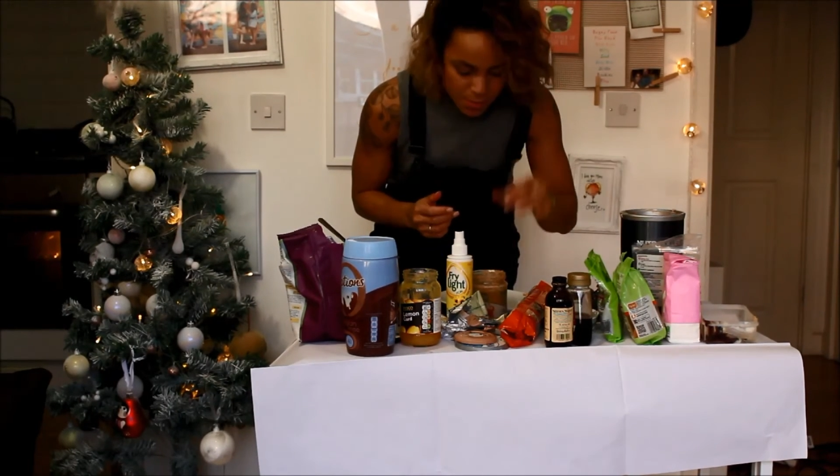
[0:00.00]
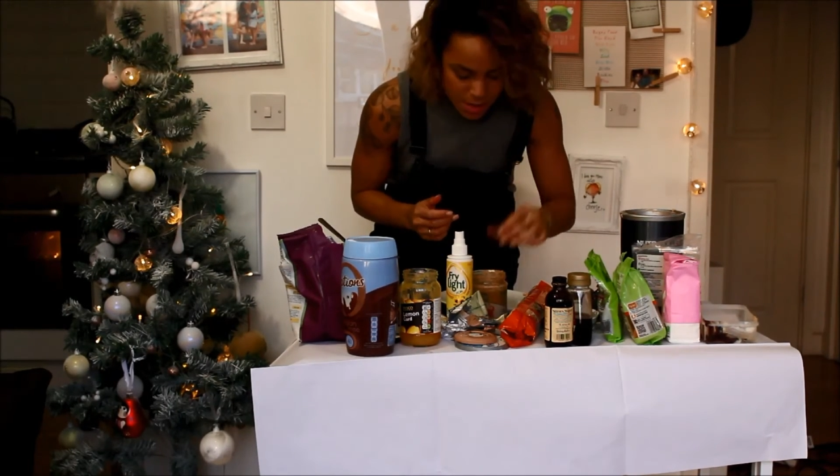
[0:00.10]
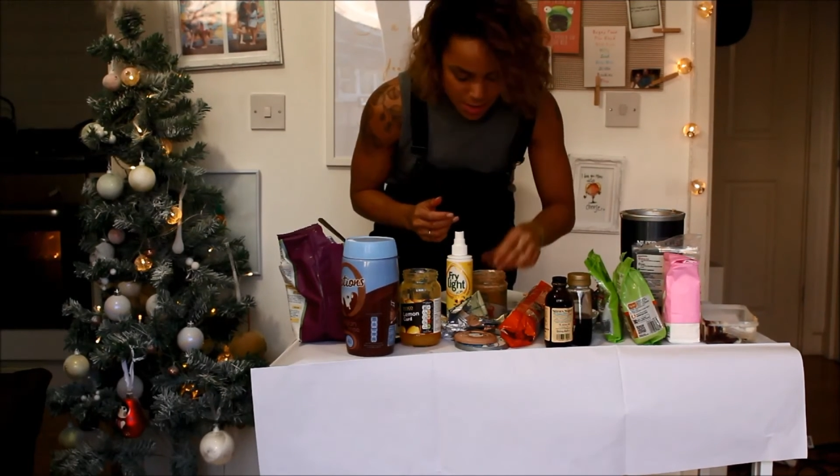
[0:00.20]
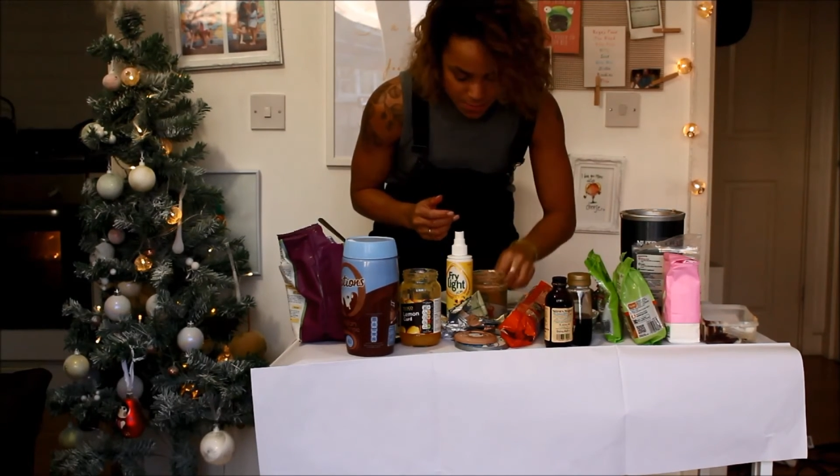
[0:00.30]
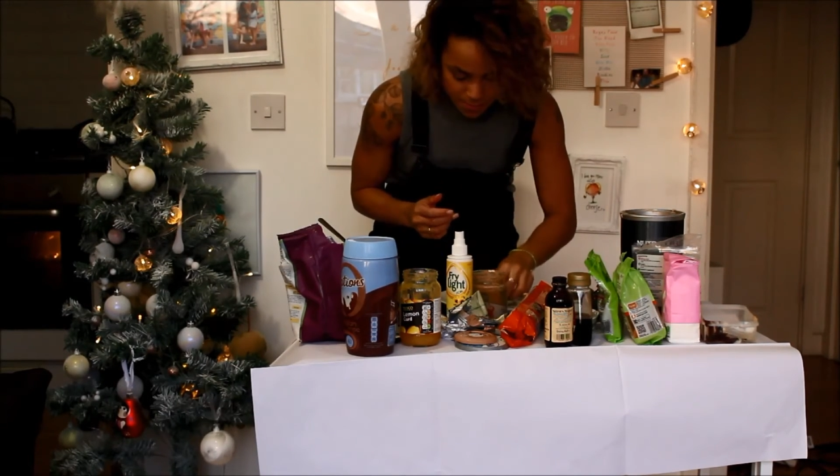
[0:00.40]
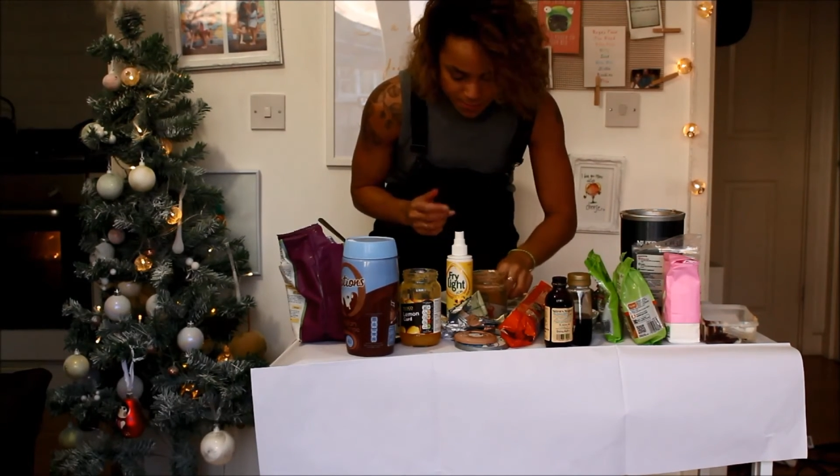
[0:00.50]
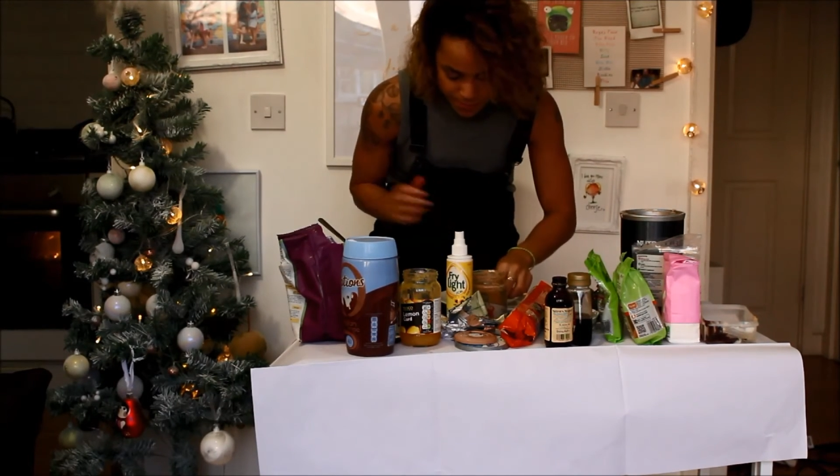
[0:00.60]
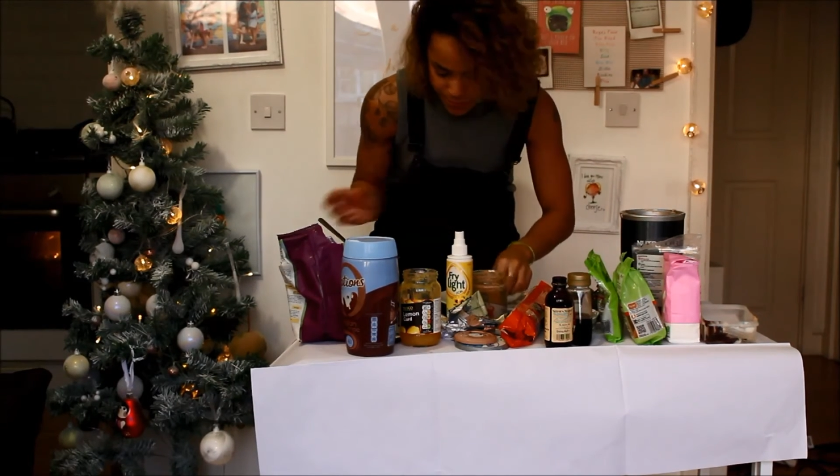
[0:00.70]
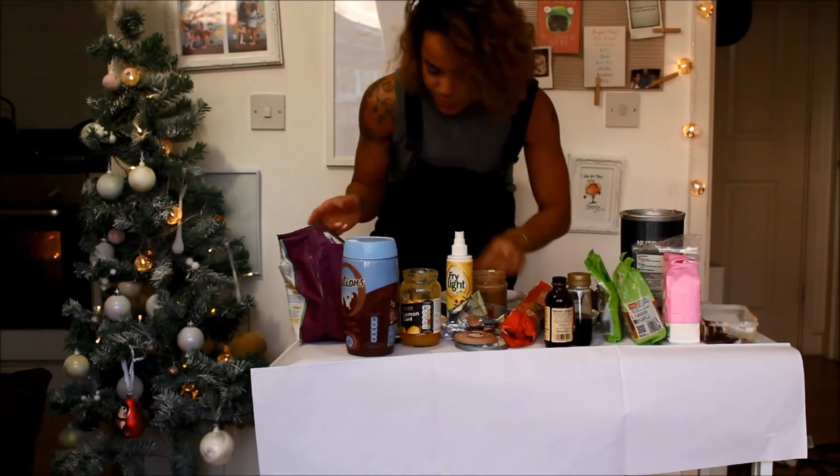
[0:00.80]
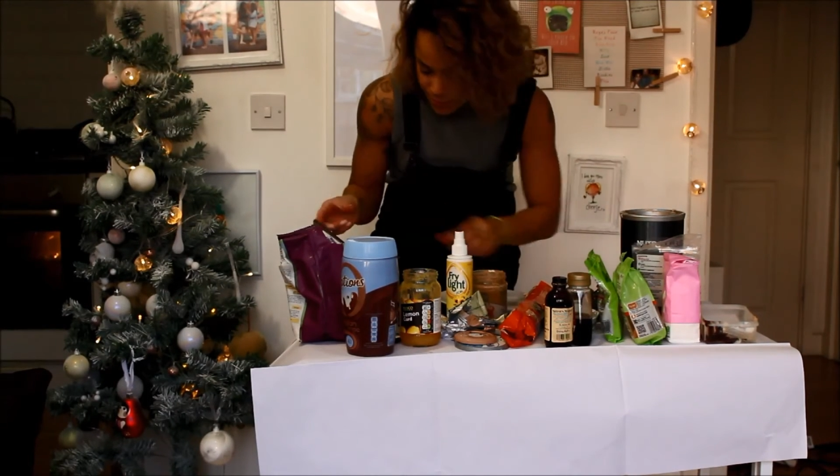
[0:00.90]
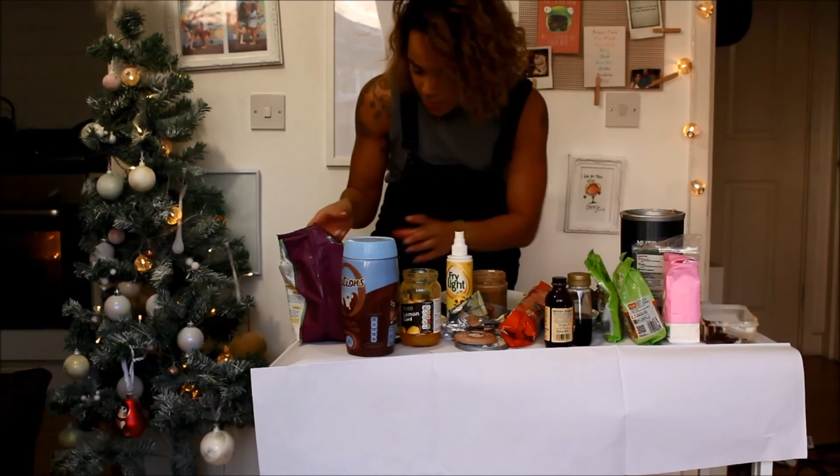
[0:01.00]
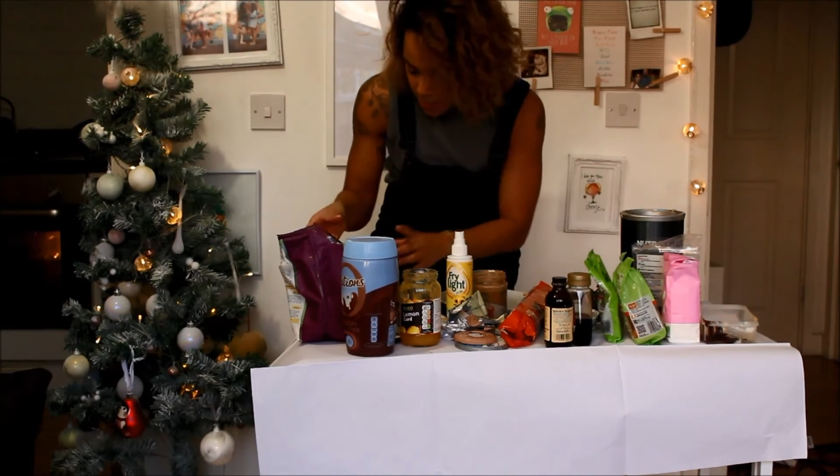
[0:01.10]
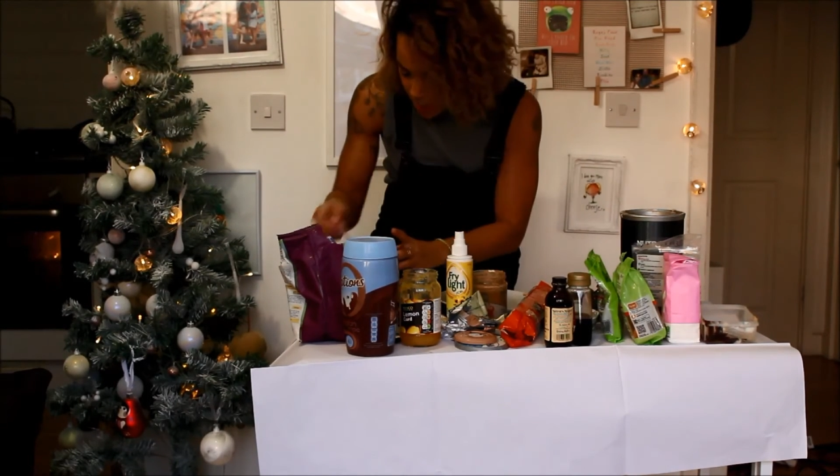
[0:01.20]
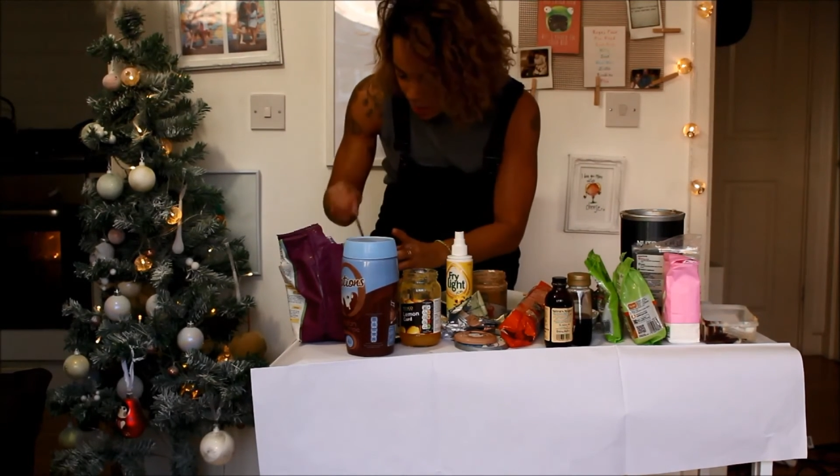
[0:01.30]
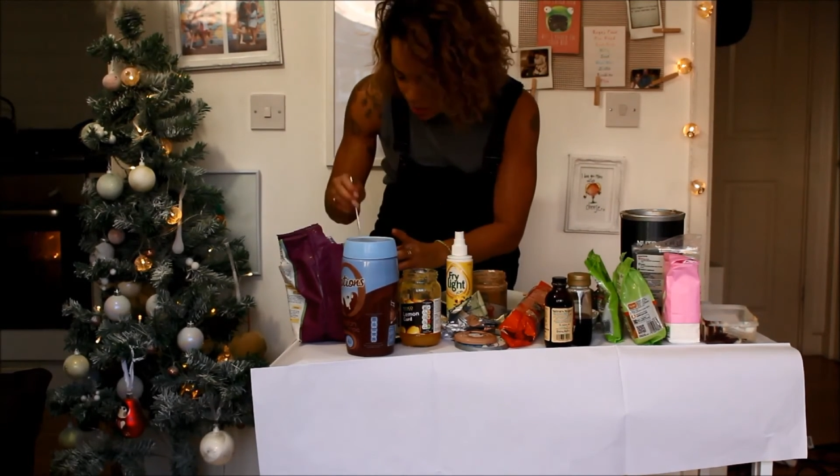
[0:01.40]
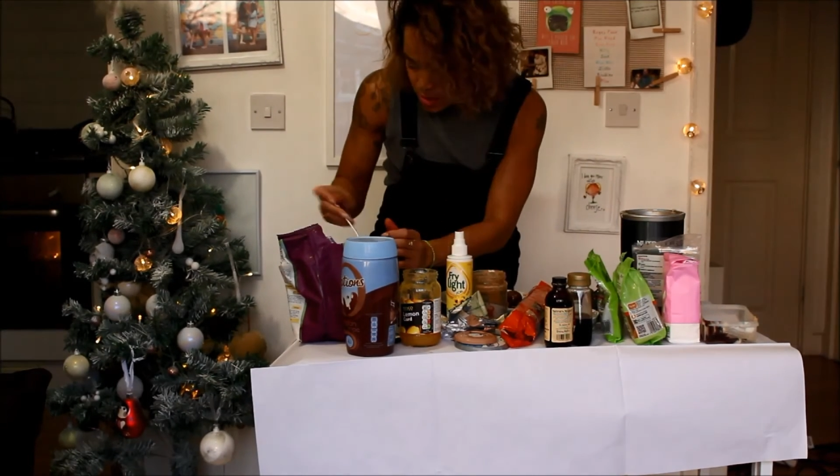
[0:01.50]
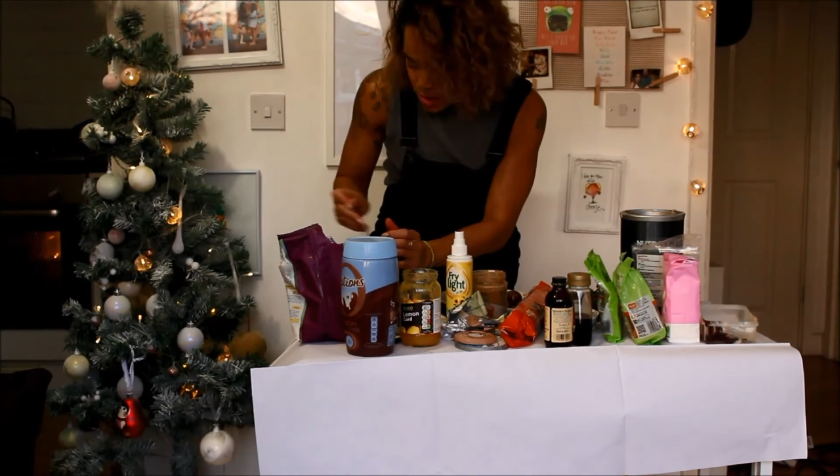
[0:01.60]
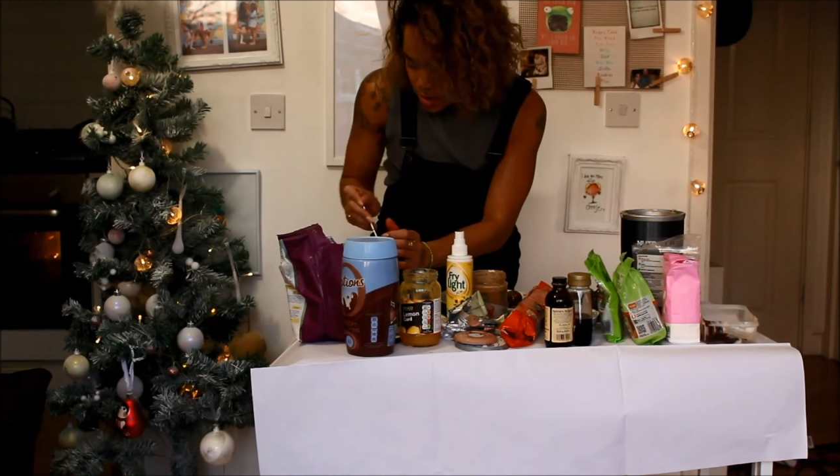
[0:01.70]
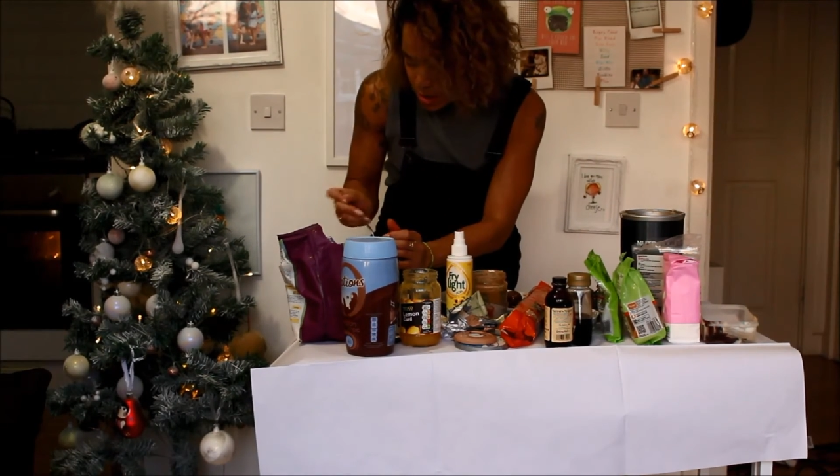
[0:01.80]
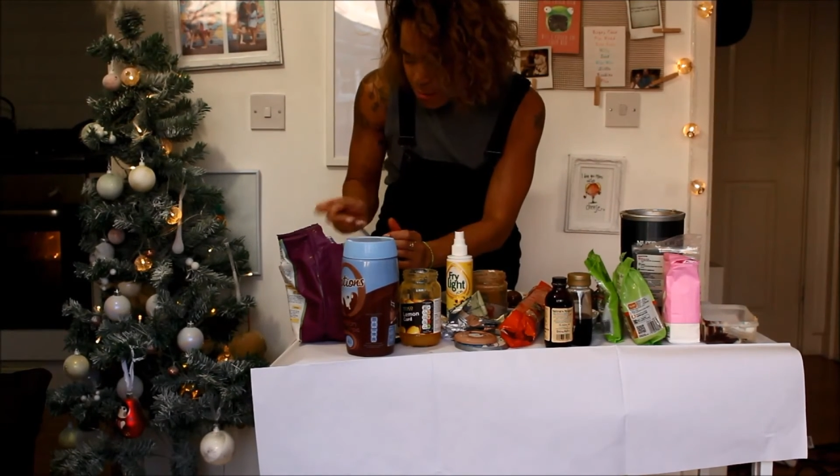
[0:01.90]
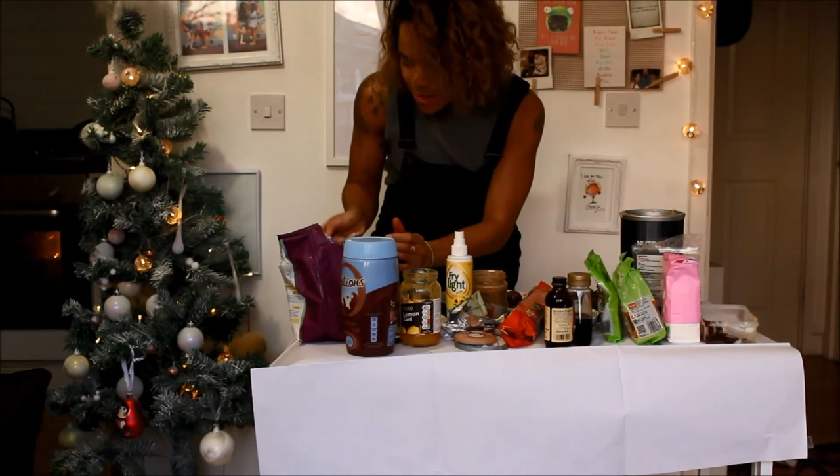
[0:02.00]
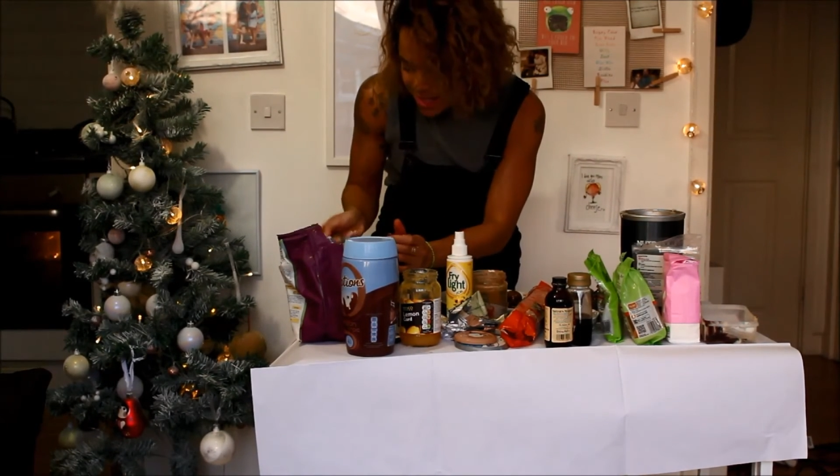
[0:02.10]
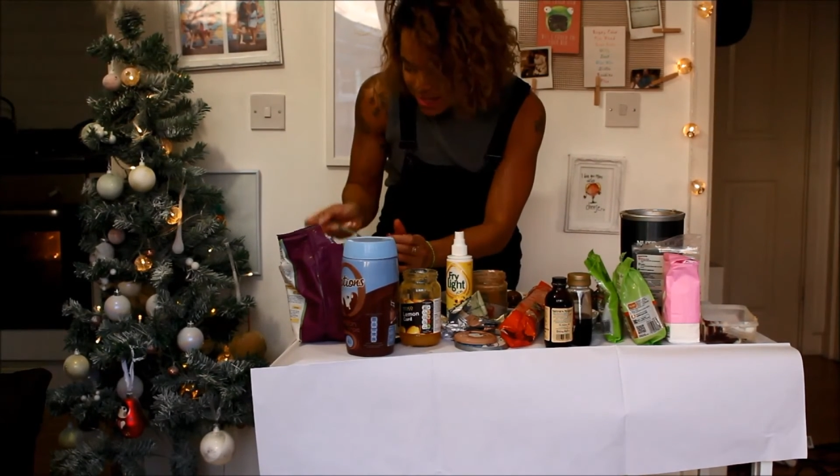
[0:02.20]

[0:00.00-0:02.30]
be. Suck on my